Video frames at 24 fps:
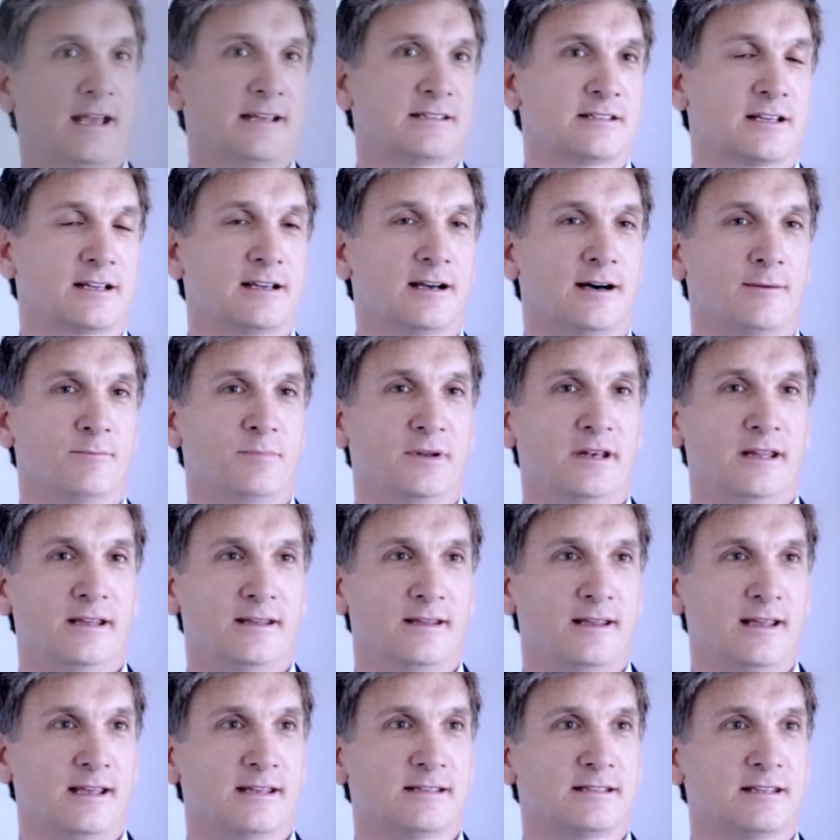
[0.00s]
as a
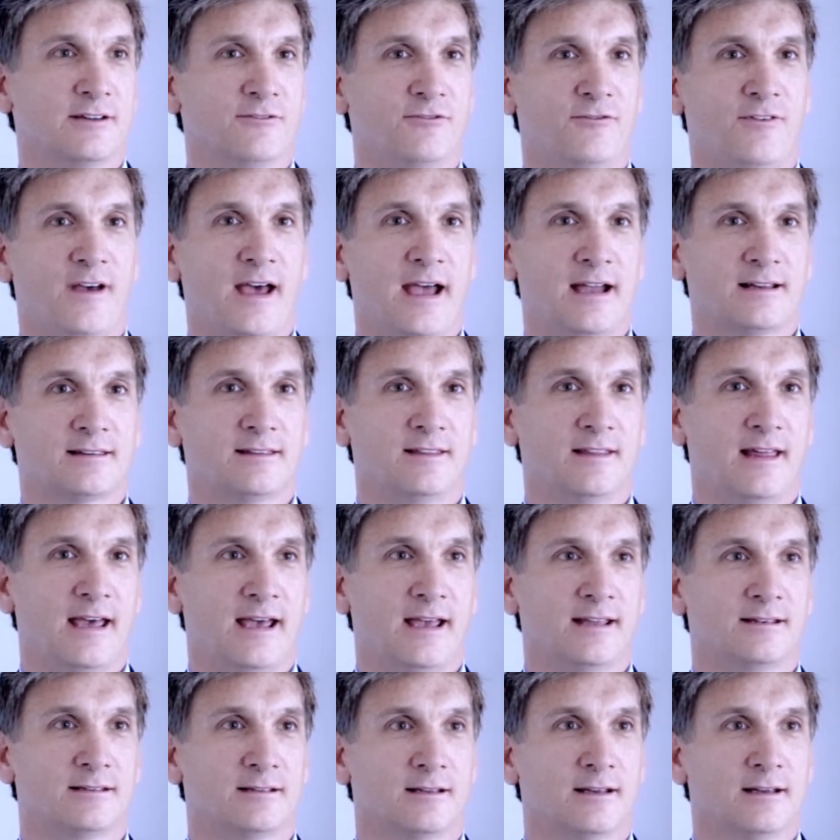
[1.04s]
company is the fact
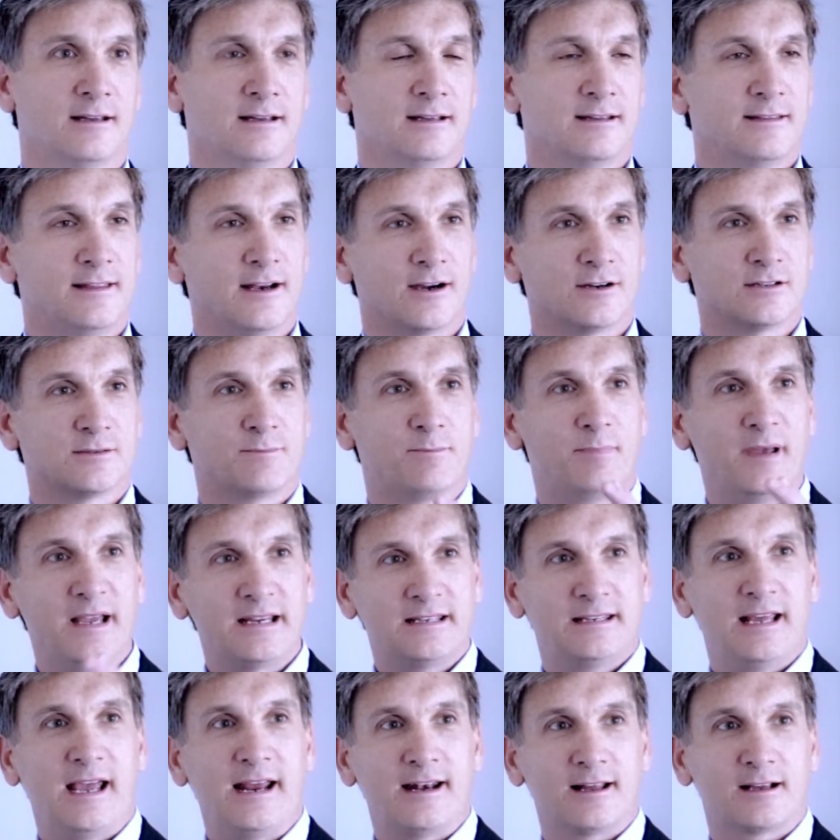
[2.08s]
that there's
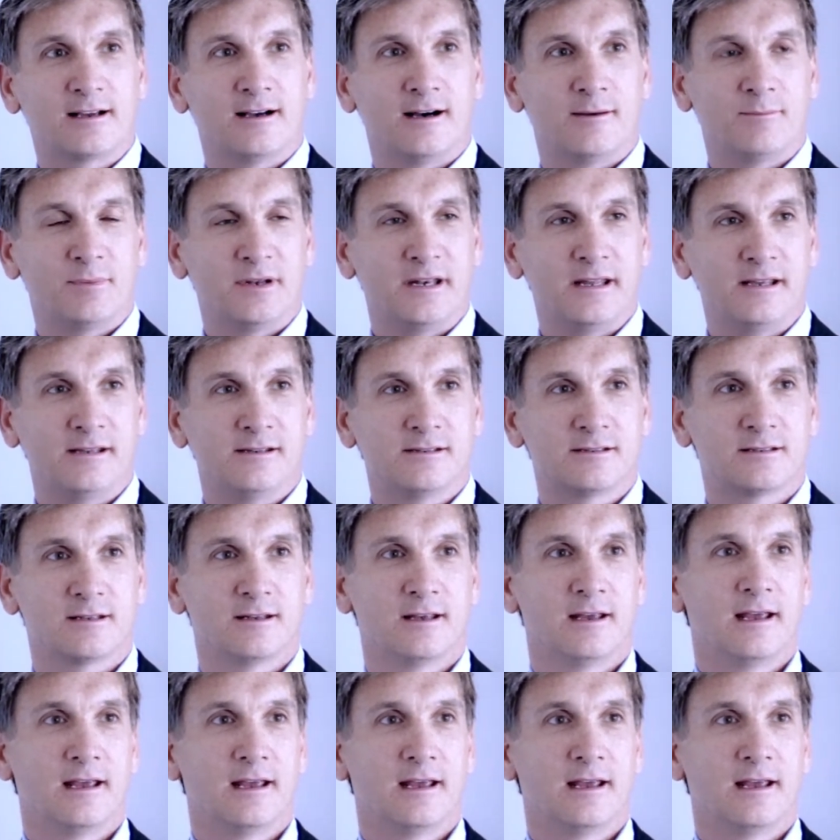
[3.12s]
big data companies